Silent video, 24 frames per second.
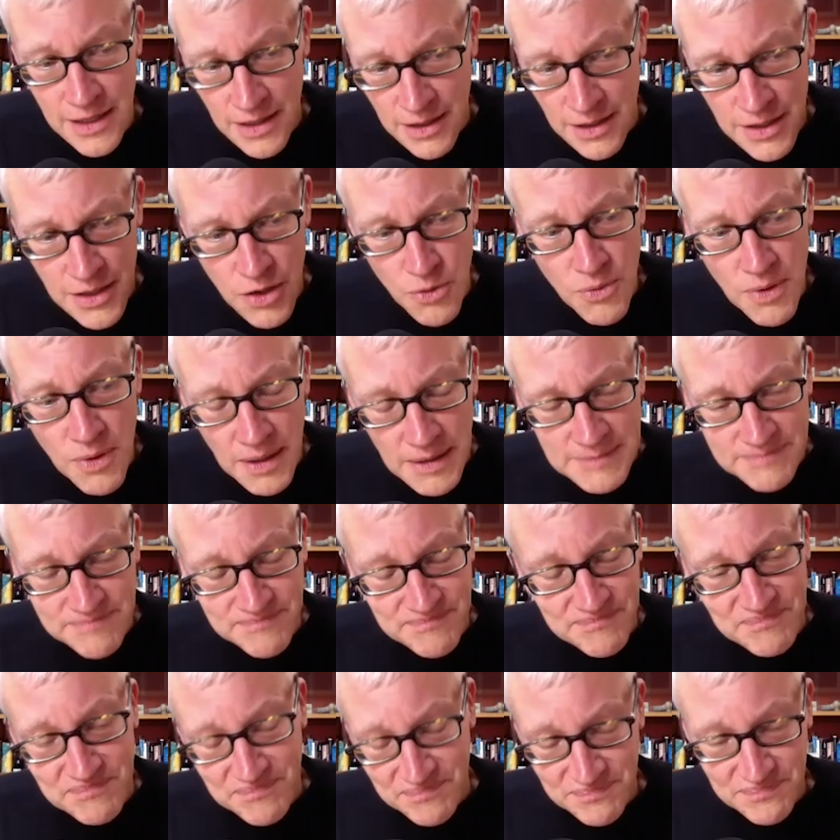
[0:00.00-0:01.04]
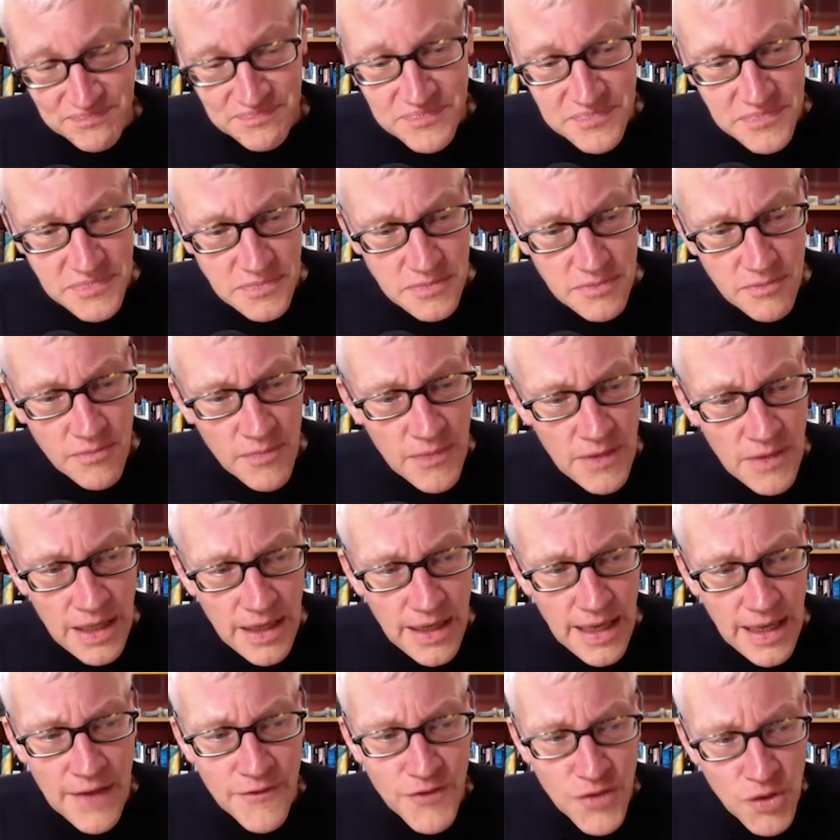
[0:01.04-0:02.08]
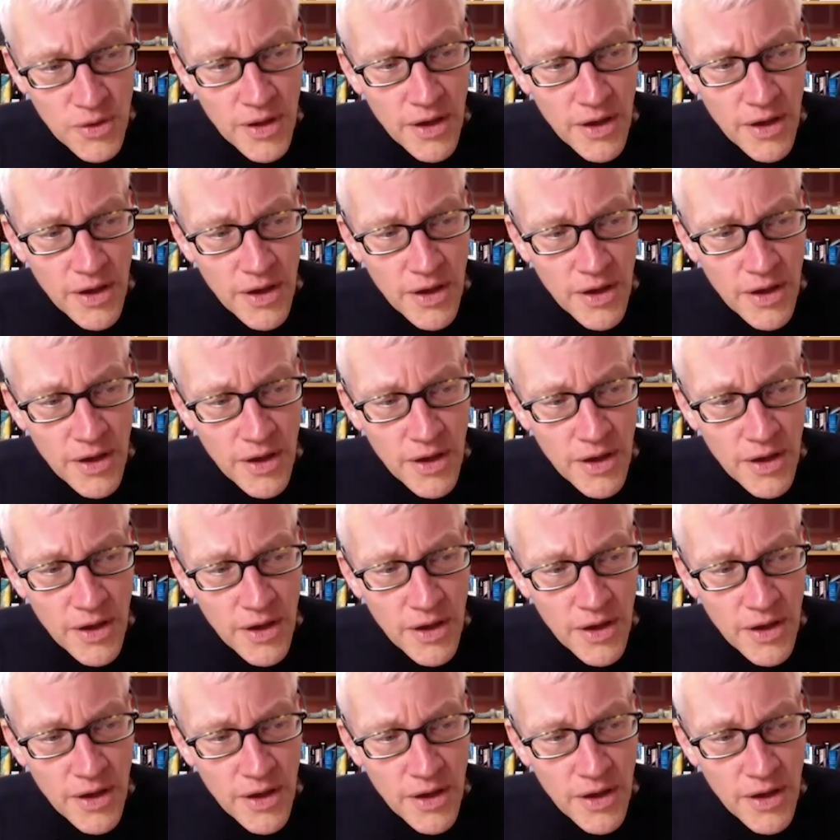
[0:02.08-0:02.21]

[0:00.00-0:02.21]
you, if